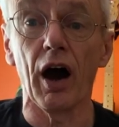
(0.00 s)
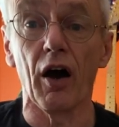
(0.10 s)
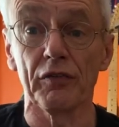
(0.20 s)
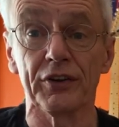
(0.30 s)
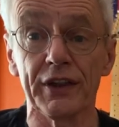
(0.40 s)

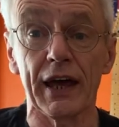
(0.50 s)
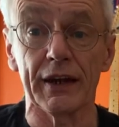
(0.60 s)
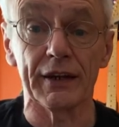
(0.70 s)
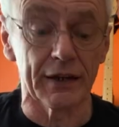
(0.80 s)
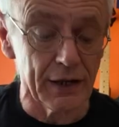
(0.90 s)
after
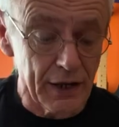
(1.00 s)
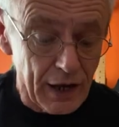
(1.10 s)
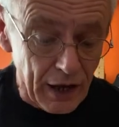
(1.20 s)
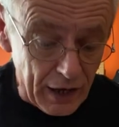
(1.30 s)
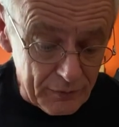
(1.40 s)
that.
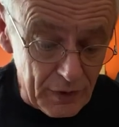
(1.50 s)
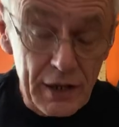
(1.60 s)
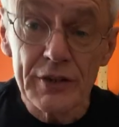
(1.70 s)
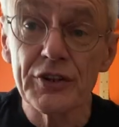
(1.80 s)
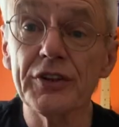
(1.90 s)
Um,
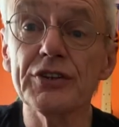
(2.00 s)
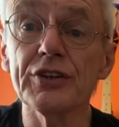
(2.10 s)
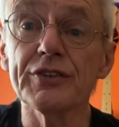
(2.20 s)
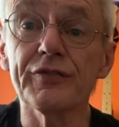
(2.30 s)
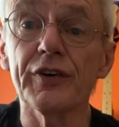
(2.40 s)
so this
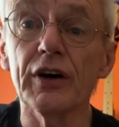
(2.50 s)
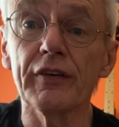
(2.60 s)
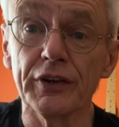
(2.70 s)
is for